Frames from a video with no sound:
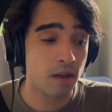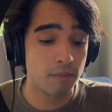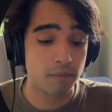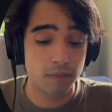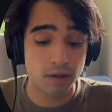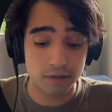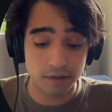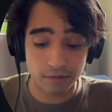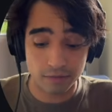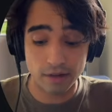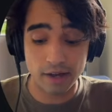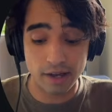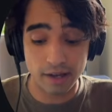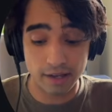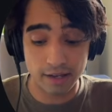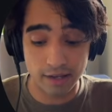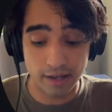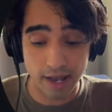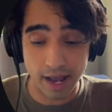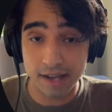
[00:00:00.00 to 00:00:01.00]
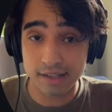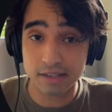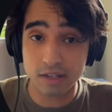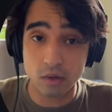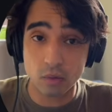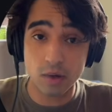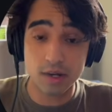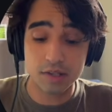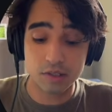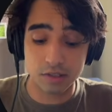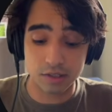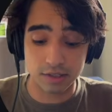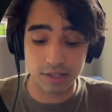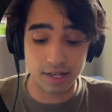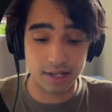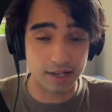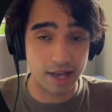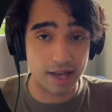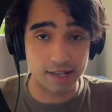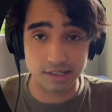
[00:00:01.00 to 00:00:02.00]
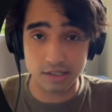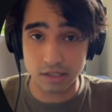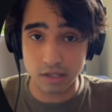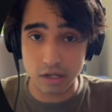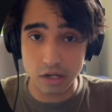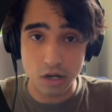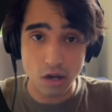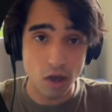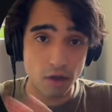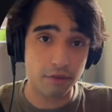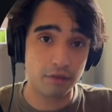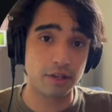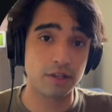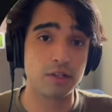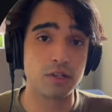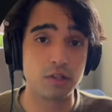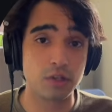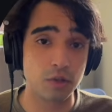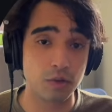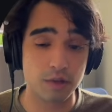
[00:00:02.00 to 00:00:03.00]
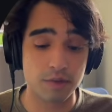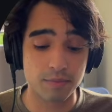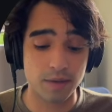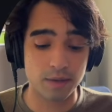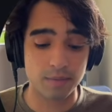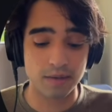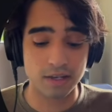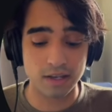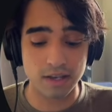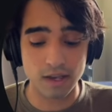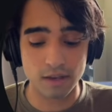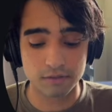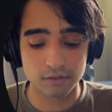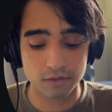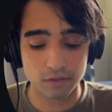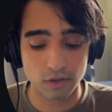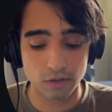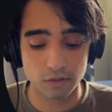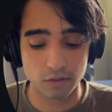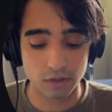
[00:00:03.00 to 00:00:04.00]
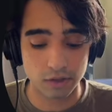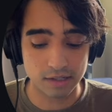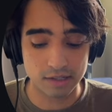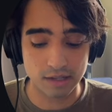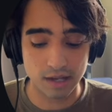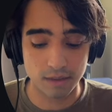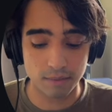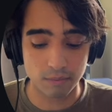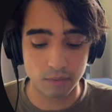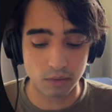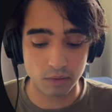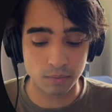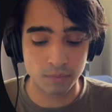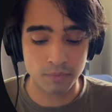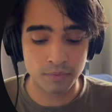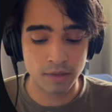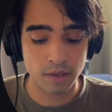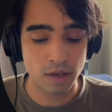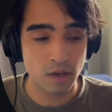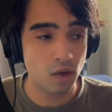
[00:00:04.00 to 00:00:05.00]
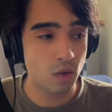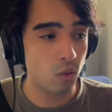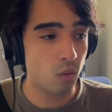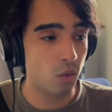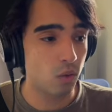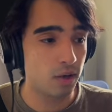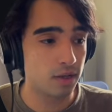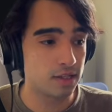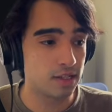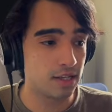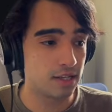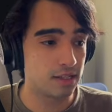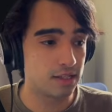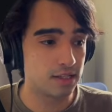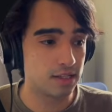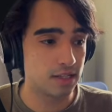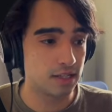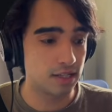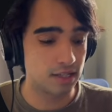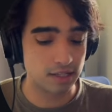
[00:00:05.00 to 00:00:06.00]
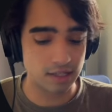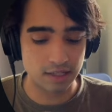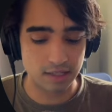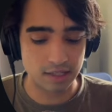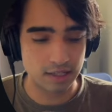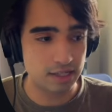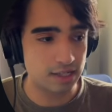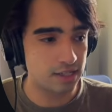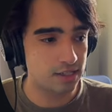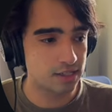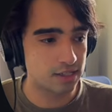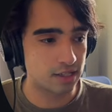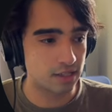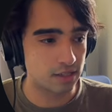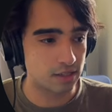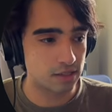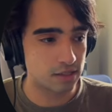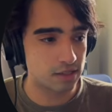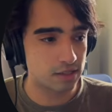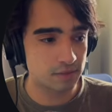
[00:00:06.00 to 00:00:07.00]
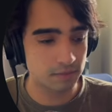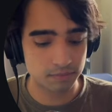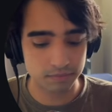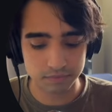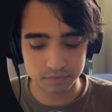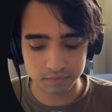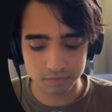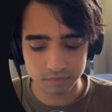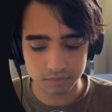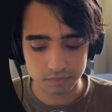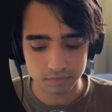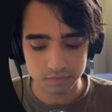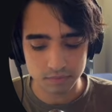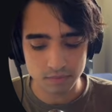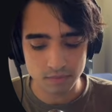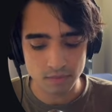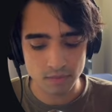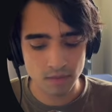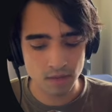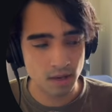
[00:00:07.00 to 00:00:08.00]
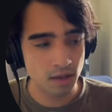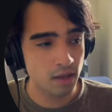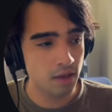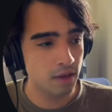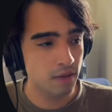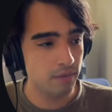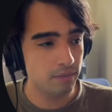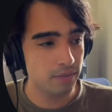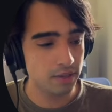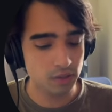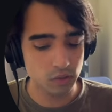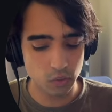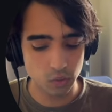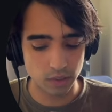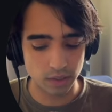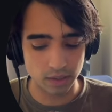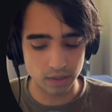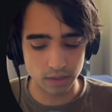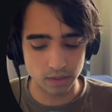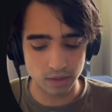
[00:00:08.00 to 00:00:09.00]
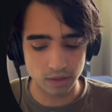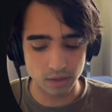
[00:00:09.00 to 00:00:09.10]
But if I ask a question that has nothing to do with my PDF, so for example, what is the distance between